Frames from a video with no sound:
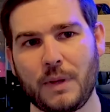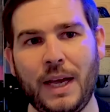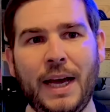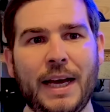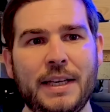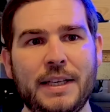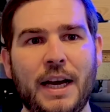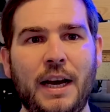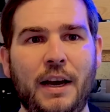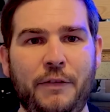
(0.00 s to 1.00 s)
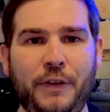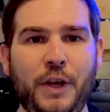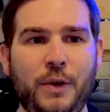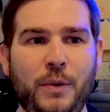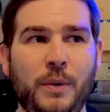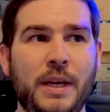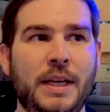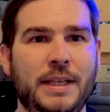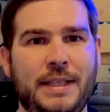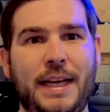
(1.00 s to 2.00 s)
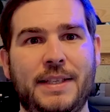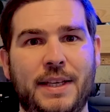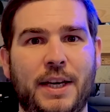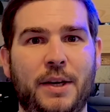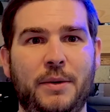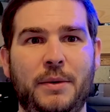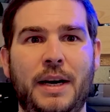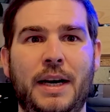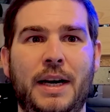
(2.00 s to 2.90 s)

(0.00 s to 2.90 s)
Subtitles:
And a few days ago